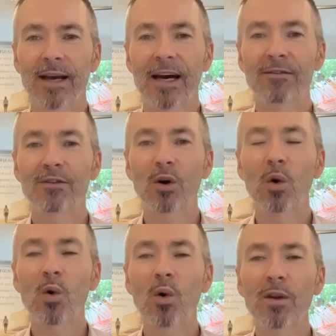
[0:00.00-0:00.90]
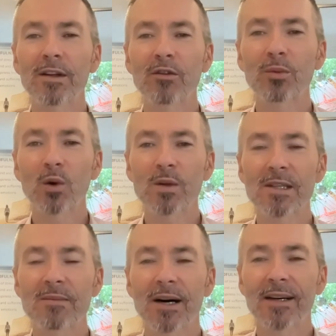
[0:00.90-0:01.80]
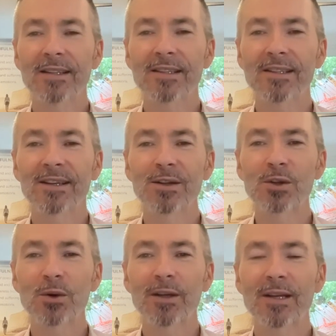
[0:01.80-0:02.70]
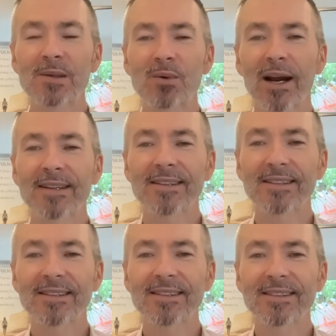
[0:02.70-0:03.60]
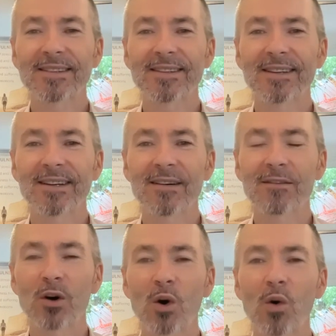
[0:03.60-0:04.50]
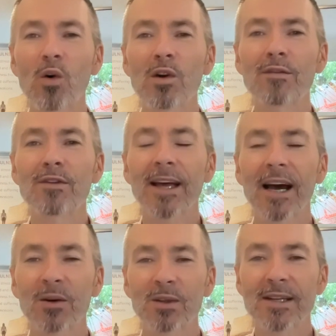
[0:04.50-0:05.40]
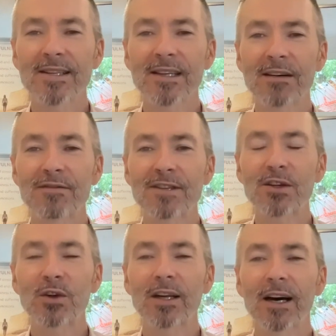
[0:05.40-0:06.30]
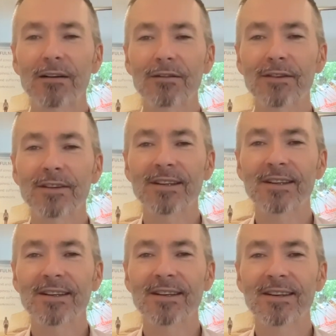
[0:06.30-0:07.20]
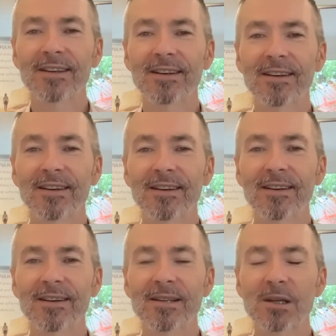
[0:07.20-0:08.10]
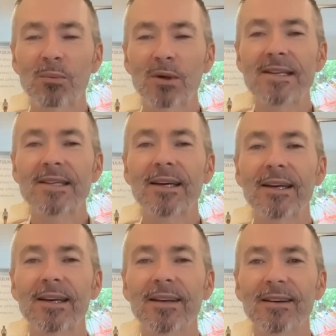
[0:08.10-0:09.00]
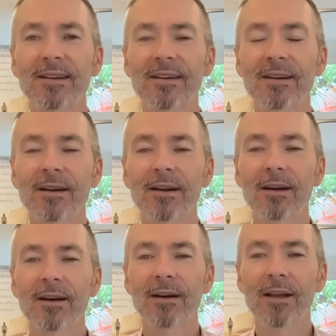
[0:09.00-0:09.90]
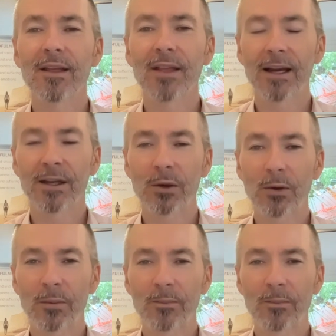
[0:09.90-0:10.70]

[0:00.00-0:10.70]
and for all that you've brought to mind during this practice, for all of the countless gifts in your life. Simply say, thank you.